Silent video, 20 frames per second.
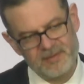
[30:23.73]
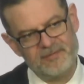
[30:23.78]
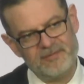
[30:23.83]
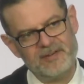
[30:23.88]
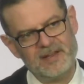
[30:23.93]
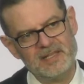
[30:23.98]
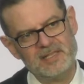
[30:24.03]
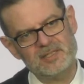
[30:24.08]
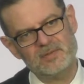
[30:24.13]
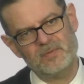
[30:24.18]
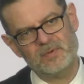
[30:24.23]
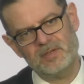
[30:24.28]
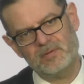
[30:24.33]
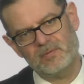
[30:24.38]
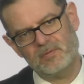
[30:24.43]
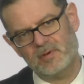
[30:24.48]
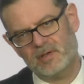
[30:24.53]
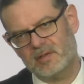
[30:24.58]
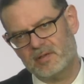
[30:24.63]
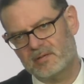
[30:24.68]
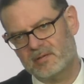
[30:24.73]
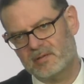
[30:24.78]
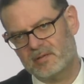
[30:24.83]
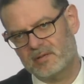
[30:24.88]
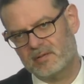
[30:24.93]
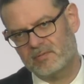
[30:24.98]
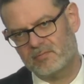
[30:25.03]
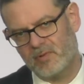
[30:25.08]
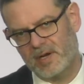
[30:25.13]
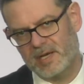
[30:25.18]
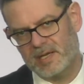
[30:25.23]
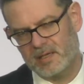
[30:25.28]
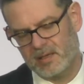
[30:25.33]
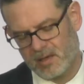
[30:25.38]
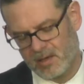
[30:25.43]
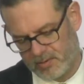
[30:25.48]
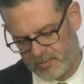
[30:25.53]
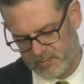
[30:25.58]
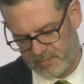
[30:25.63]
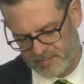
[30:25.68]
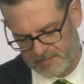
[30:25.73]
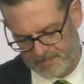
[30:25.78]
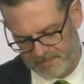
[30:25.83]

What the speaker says: the funds when you were running low?